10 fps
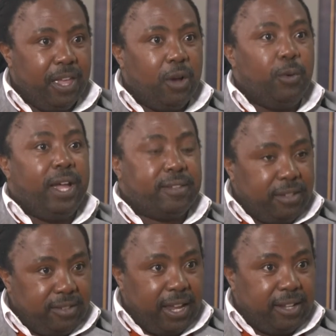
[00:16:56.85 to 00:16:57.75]
we
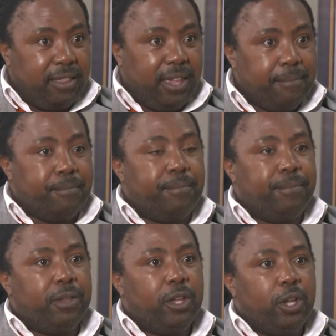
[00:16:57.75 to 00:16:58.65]
assisted them
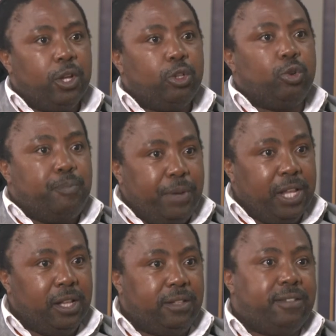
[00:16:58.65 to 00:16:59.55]
to
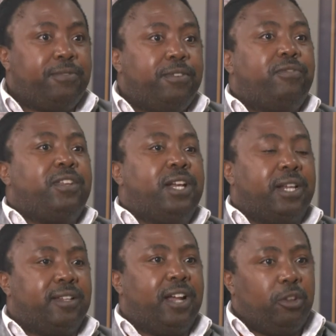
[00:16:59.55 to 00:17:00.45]
build 15
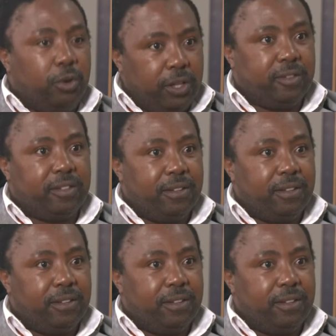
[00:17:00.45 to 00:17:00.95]
rental units.